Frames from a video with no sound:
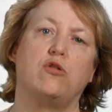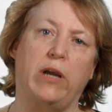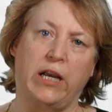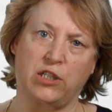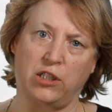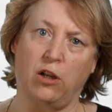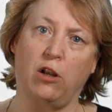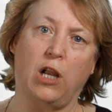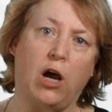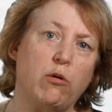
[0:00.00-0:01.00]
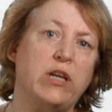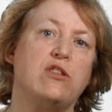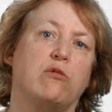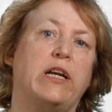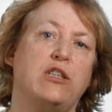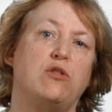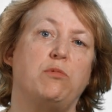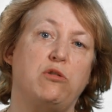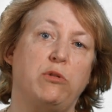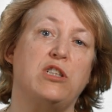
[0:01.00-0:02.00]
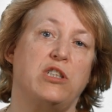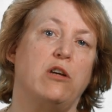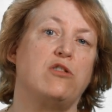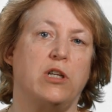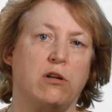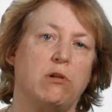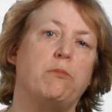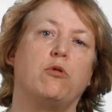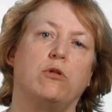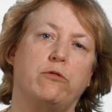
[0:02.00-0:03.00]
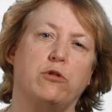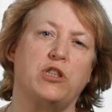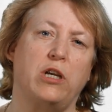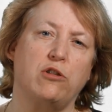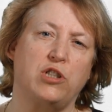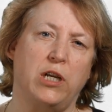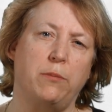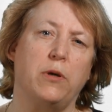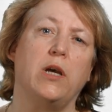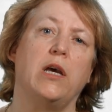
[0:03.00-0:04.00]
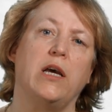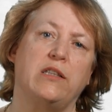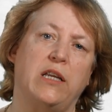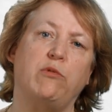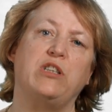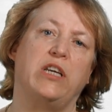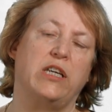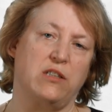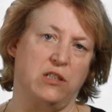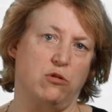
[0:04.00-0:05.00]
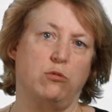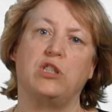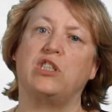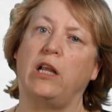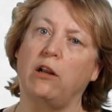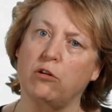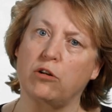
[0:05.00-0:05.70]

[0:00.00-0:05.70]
to actually allow interactions between cells that are important for cell shape. Then we take it into a cellular